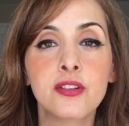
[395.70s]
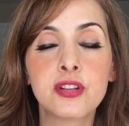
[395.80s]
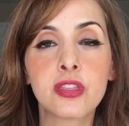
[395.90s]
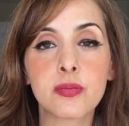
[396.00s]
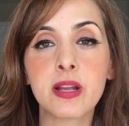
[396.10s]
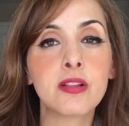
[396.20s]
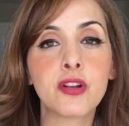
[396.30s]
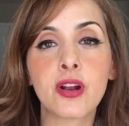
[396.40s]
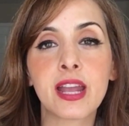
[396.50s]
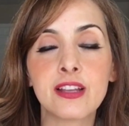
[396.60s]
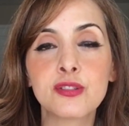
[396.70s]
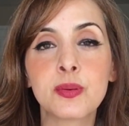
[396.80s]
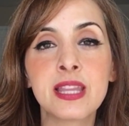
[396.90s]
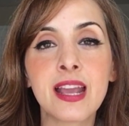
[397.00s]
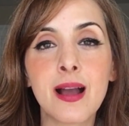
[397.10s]
to thrill your
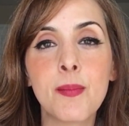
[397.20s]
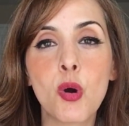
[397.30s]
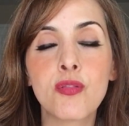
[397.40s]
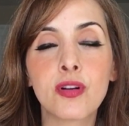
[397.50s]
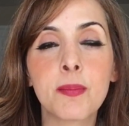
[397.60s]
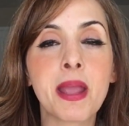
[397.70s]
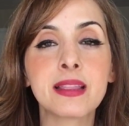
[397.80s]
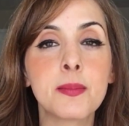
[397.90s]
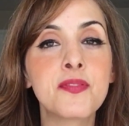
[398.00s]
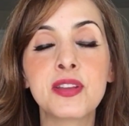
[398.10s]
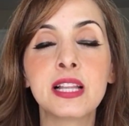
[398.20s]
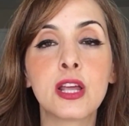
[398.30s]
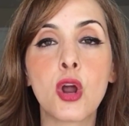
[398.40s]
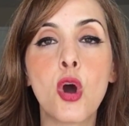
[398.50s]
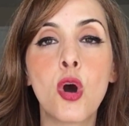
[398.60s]
guests when they come over and make them feel
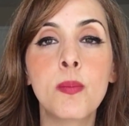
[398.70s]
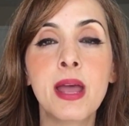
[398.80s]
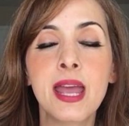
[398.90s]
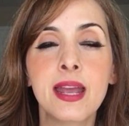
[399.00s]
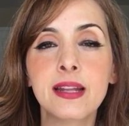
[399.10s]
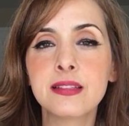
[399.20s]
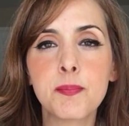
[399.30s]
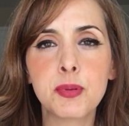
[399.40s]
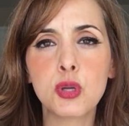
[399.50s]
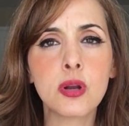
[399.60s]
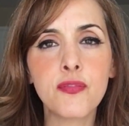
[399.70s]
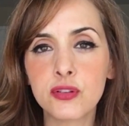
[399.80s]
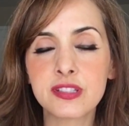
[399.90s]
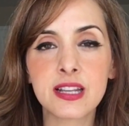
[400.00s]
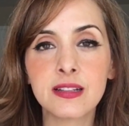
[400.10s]
at home. It's a
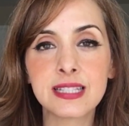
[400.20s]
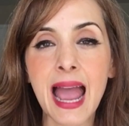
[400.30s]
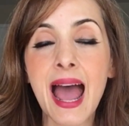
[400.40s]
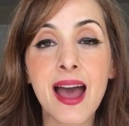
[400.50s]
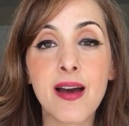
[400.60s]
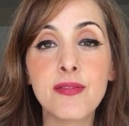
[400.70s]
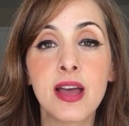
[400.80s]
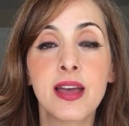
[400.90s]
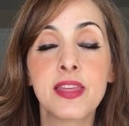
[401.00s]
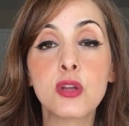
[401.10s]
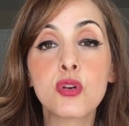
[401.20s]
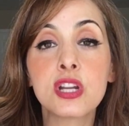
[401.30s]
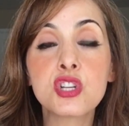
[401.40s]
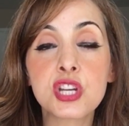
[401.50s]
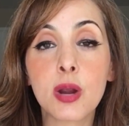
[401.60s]
beautiful skill to have that you
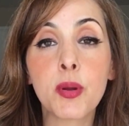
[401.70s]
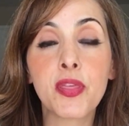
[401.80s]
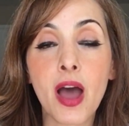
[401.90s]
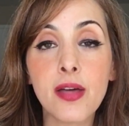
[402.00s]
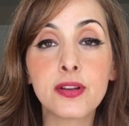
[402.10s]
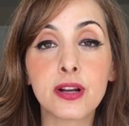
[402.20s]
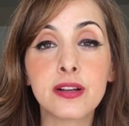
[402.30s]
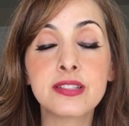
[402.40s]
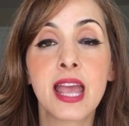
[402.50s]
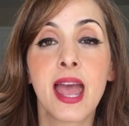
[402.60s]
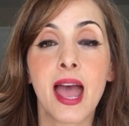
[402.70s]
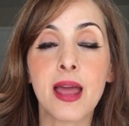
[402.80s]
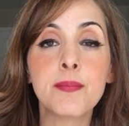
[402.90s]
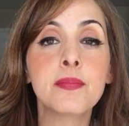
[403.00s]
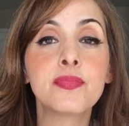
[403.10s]
can share with others,
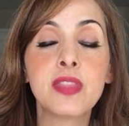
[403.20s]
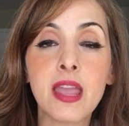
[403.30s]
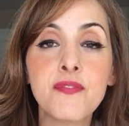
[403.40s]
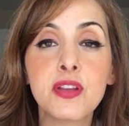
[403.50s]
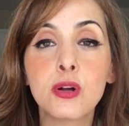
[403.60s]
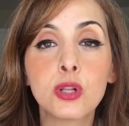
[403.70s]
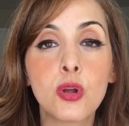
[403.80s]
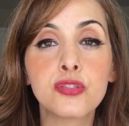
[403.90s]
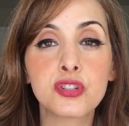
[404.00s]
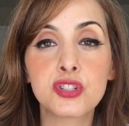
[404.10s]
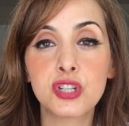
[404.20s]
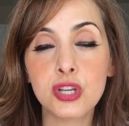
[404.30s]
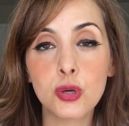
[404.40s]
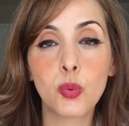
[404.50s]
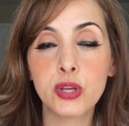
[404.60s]
and they feel closer to
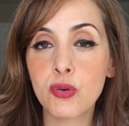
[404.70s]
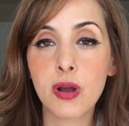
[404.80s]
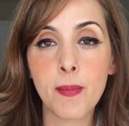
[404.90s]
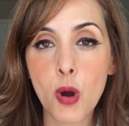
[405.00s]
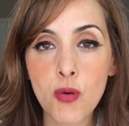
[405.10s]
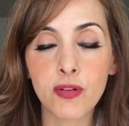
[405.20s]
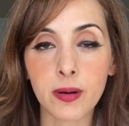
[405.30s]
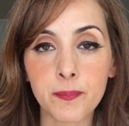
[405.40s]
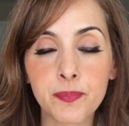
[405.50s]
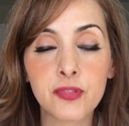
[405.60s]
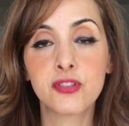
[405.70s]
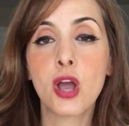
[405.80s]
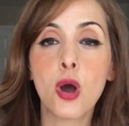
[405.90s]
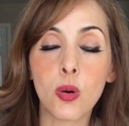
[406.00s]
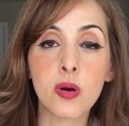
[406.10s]
you when you come over.
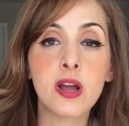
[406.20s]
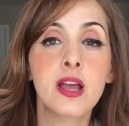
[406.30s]
So